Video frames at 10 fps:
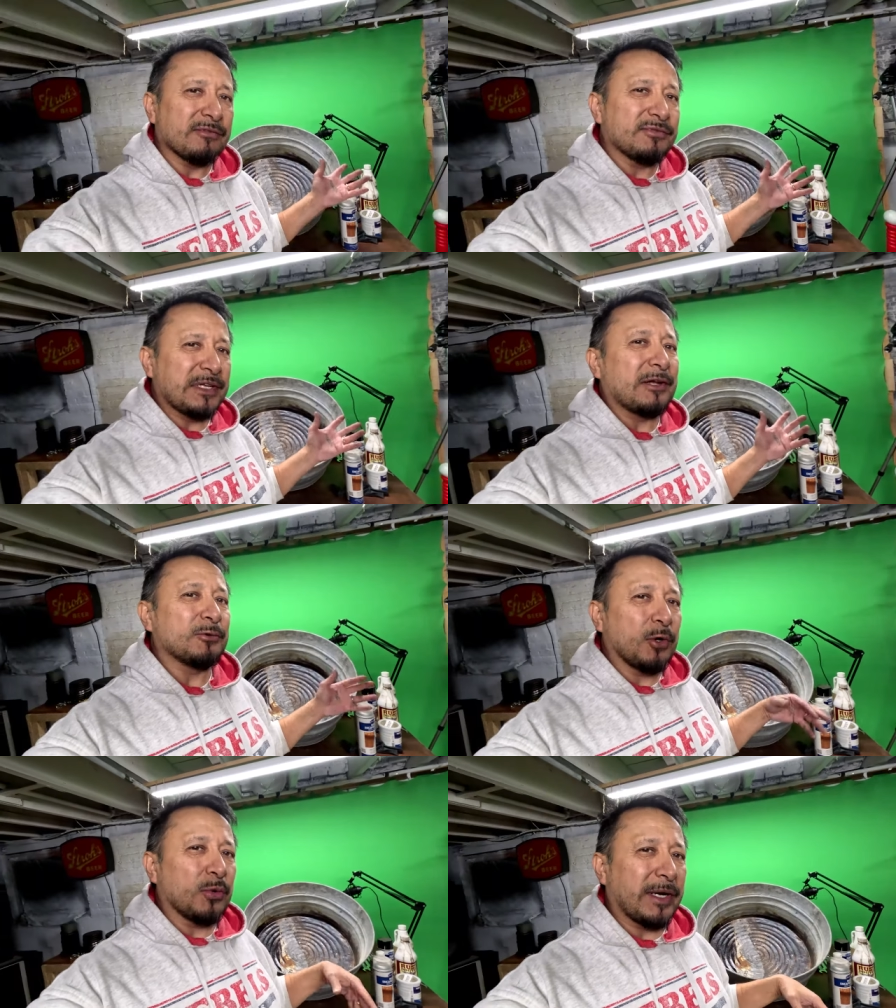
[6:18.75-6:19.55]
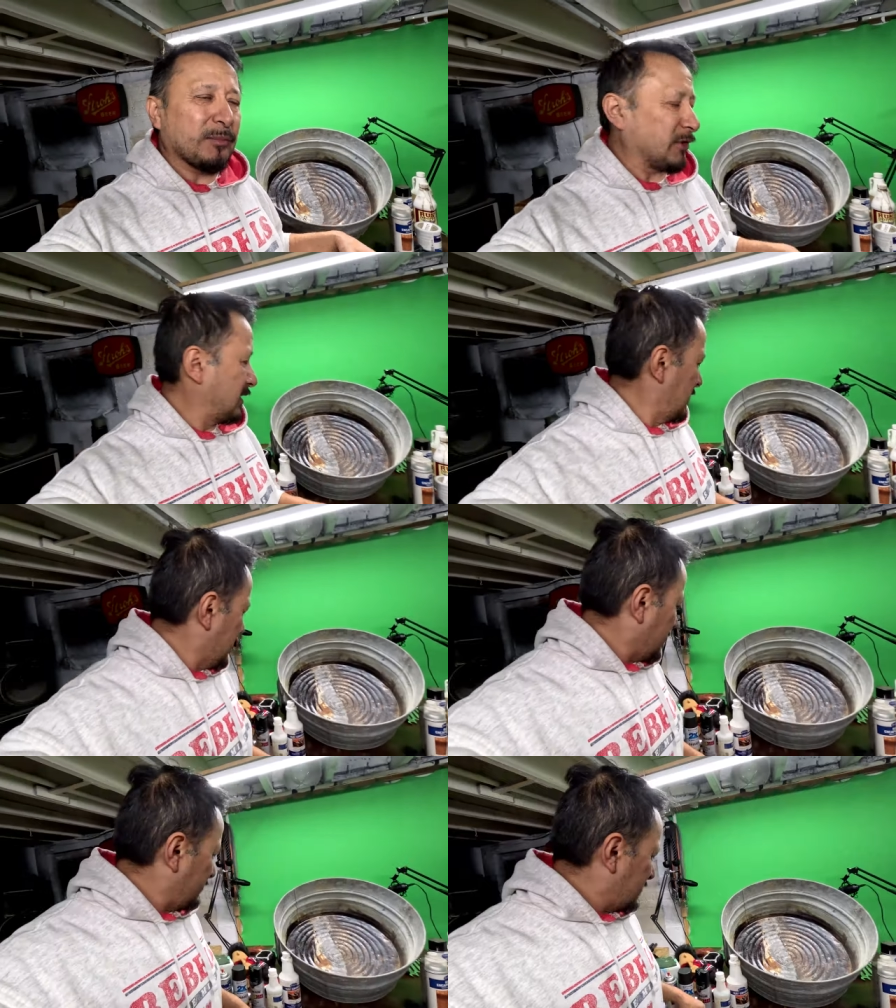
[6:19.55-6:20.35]
well down the road I have more
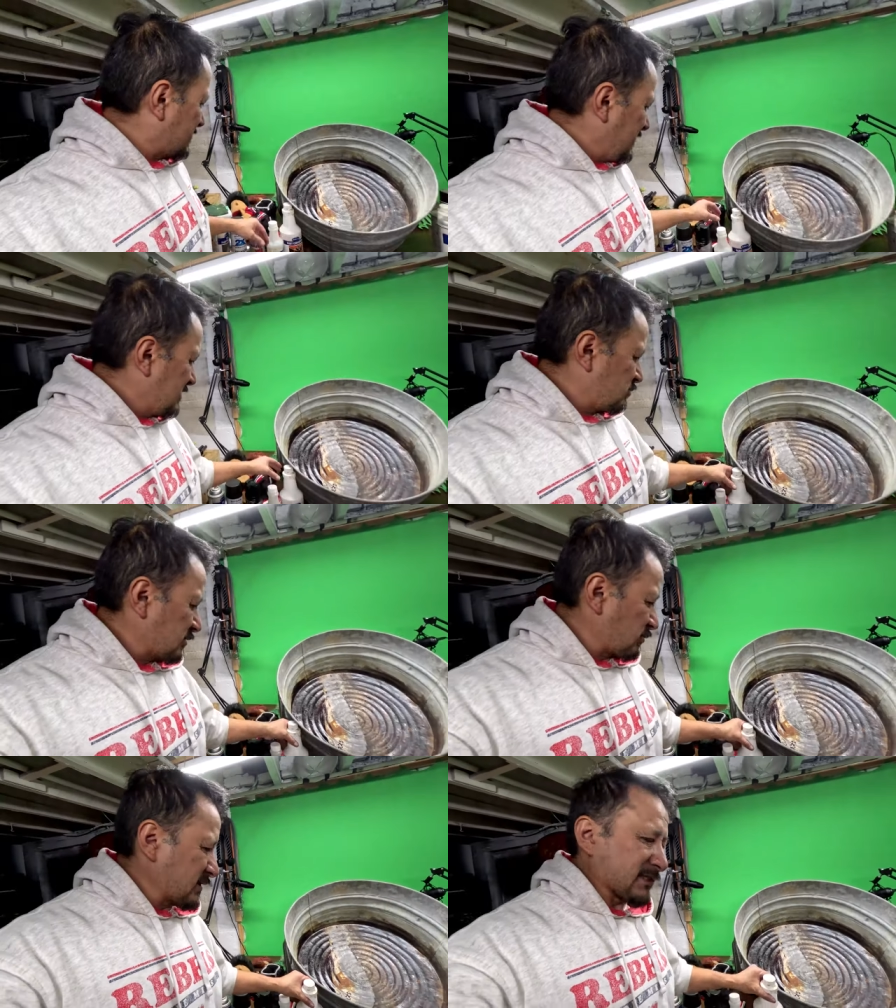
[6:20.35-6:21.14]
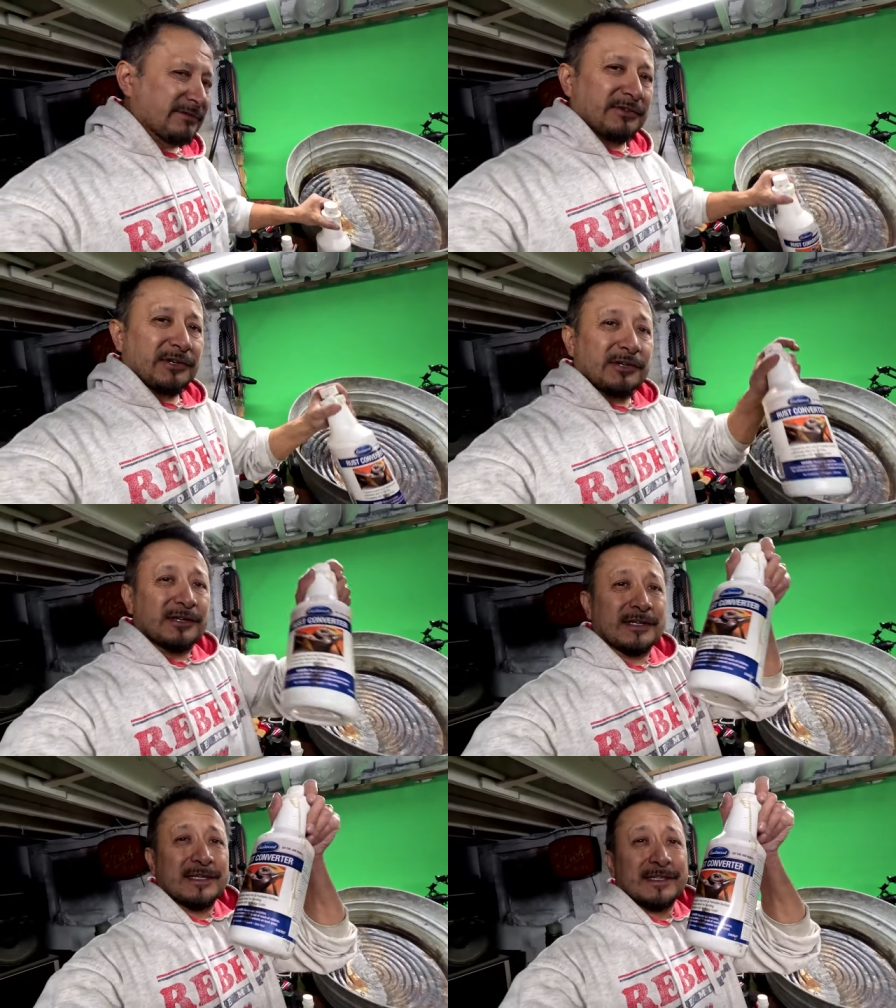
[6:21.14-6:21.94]
of this Eastwood rust
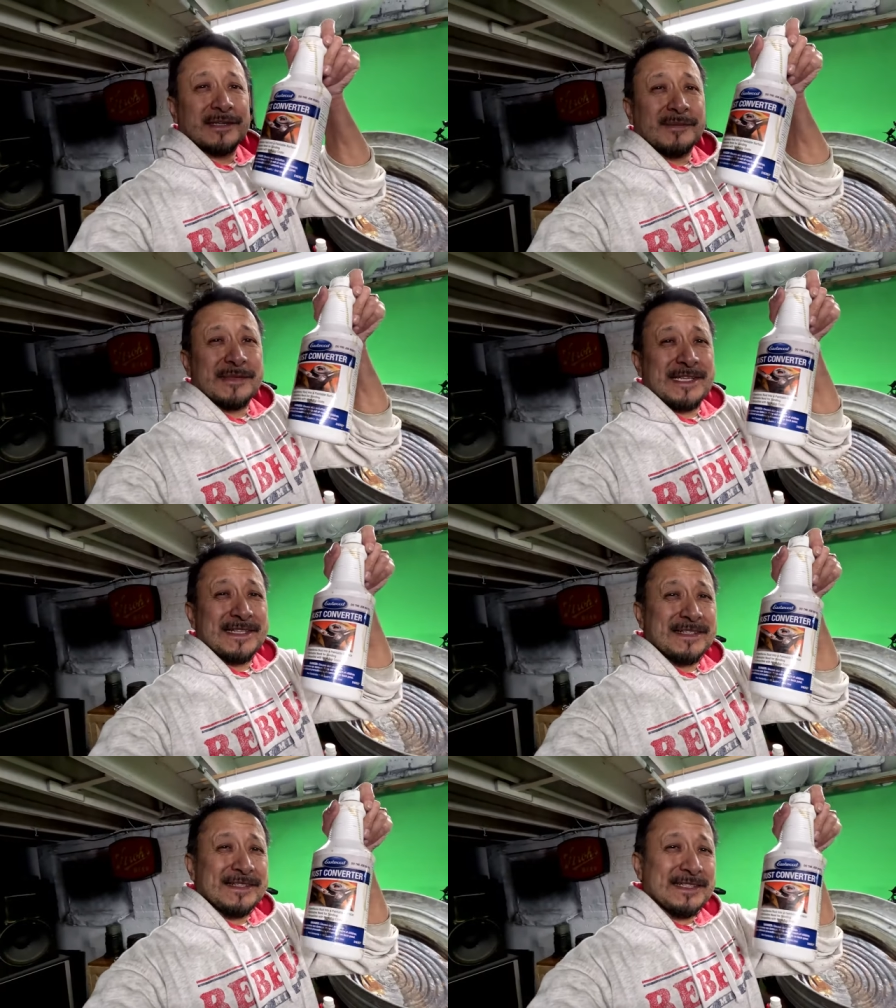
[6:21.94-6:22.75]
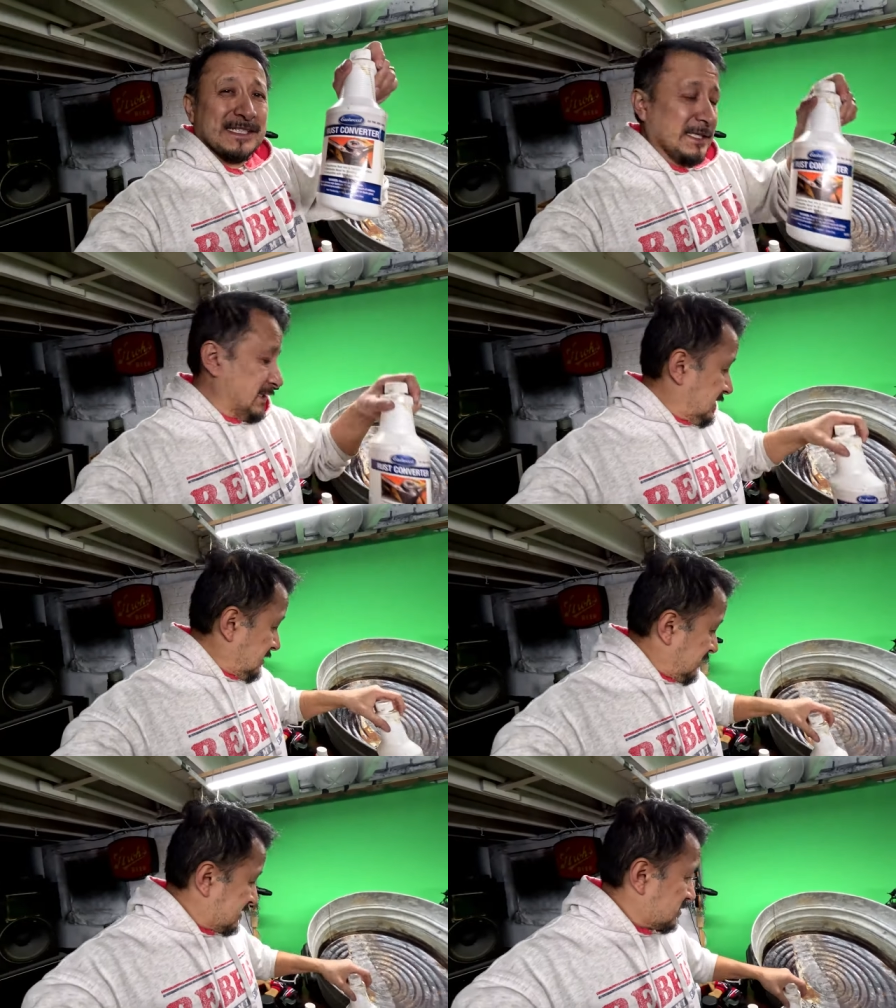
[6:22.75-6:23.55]
converter thumbnail
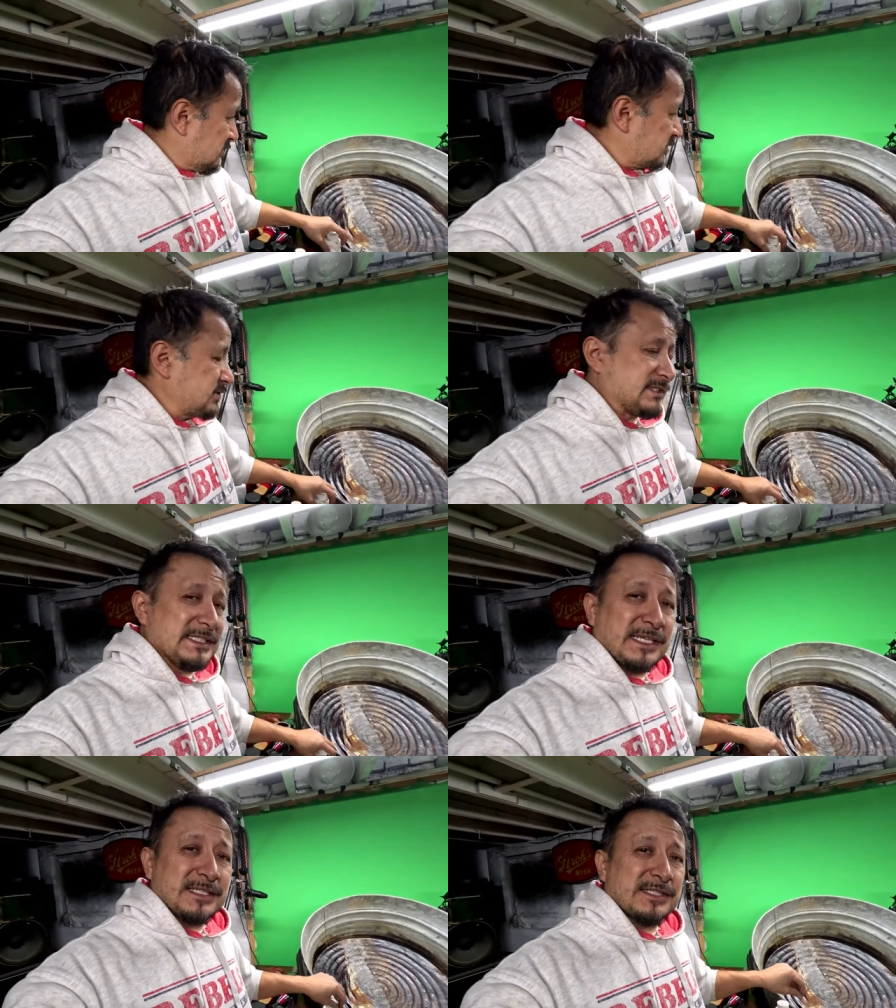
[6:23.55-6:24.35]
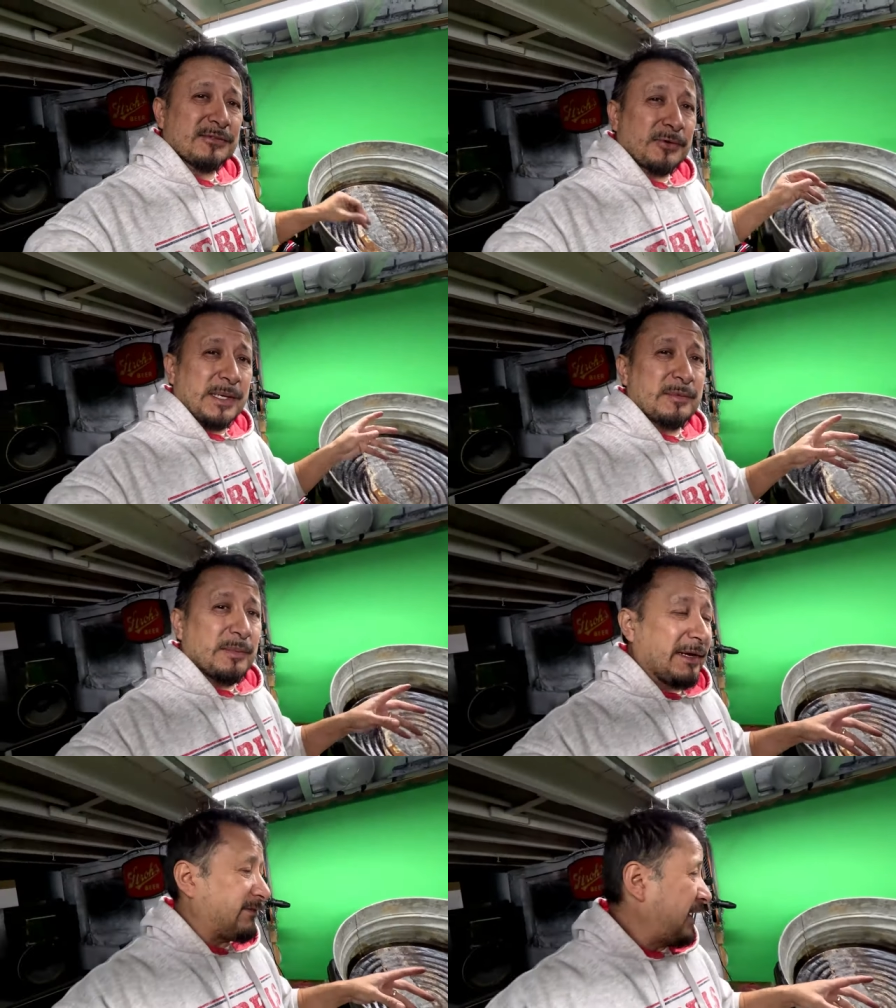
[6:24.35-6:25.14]
all right so you've seen I did the frame
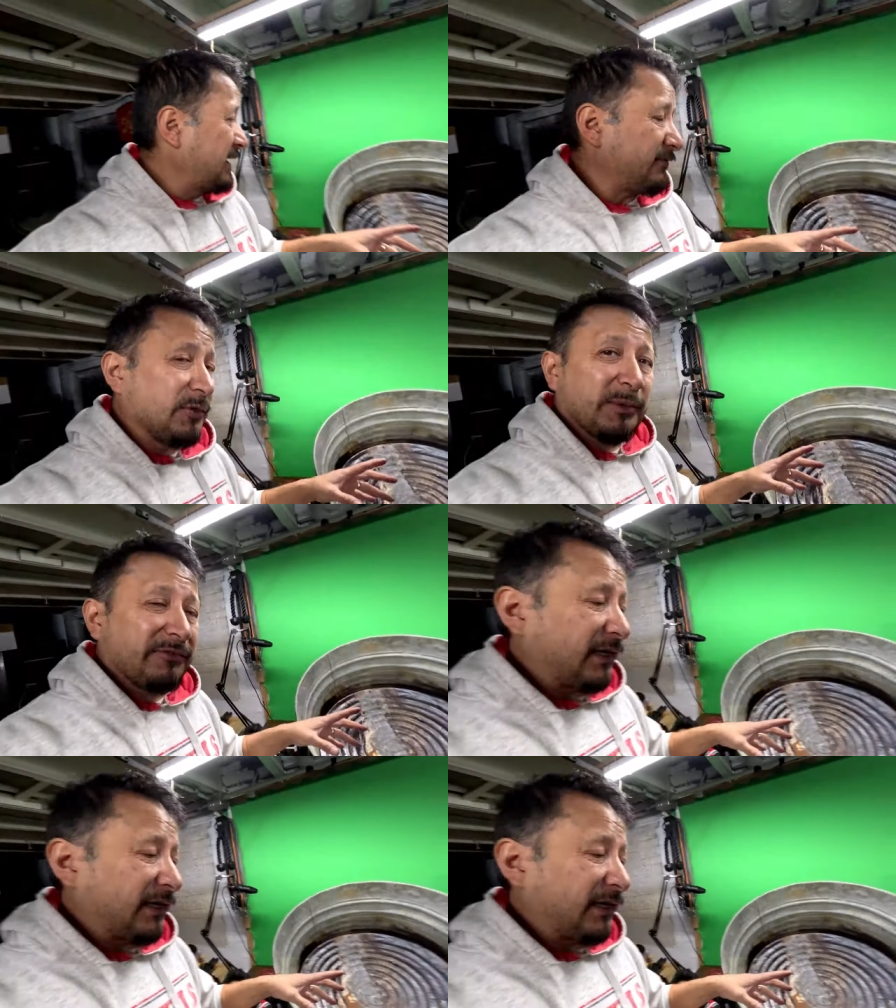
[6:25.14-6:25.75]
on my van if you've been